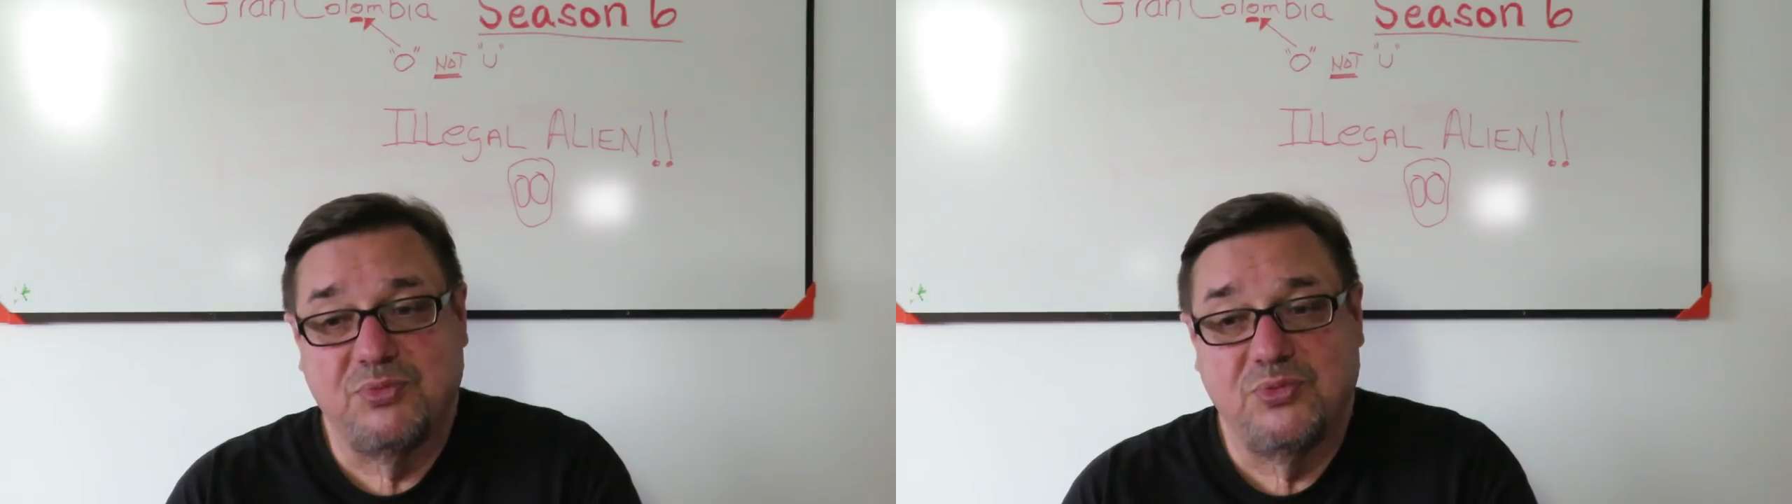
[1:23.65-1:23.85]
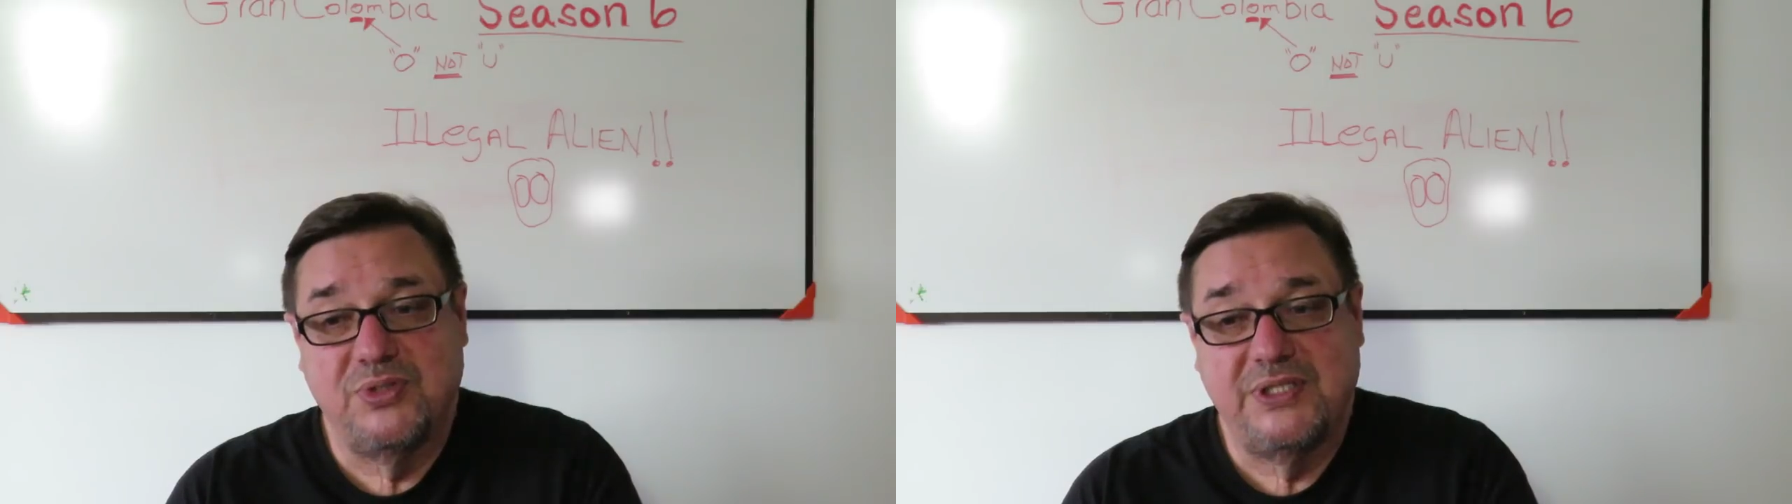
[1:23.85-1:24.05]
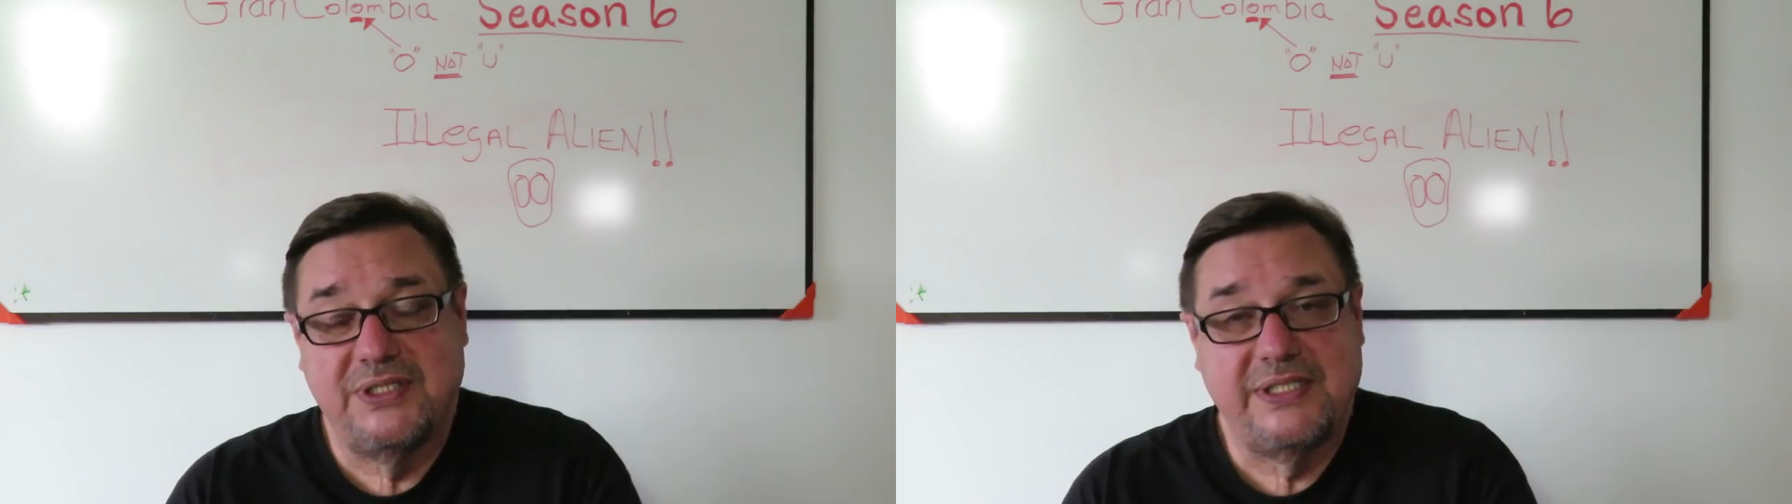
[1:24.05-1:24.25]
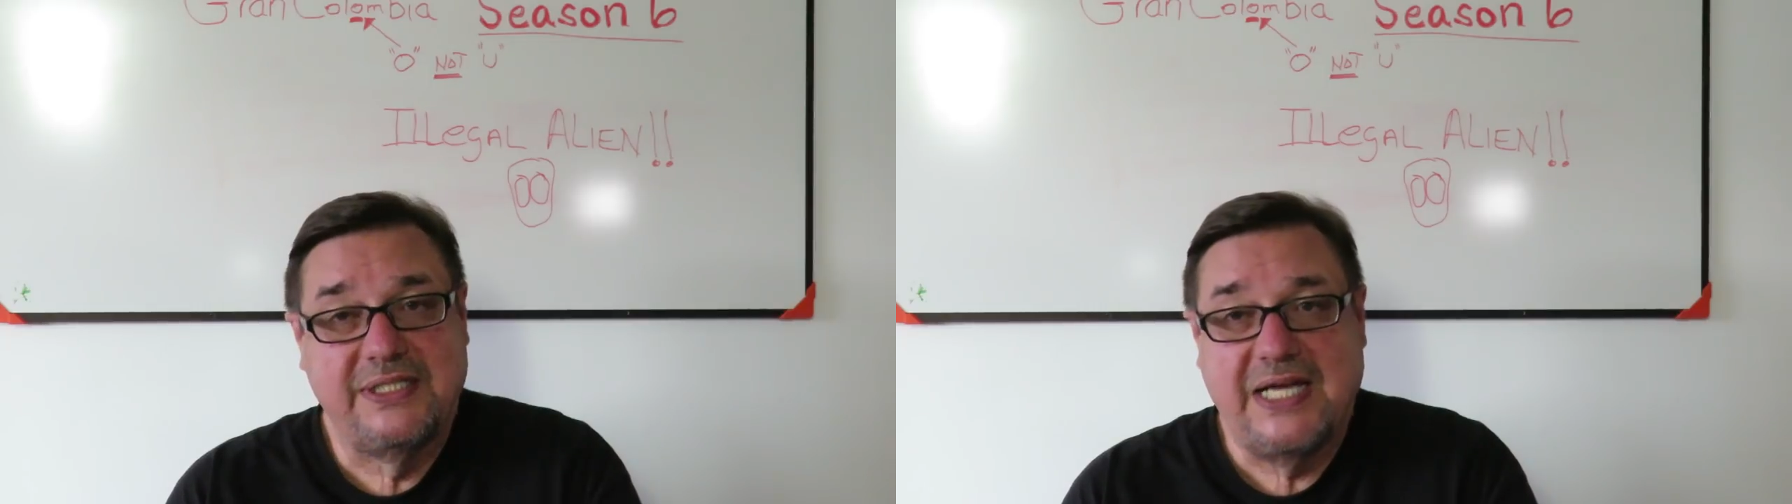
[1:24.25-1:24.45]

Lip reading: really